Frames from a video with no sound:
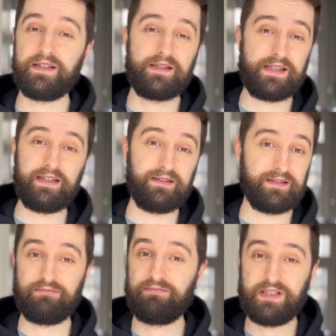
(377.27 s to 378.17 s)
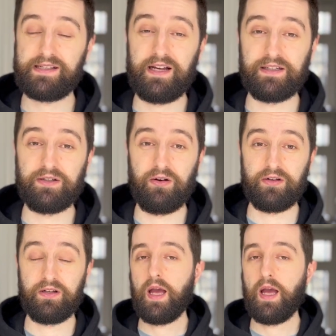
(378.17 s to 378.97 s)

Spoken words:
sealed, decided on.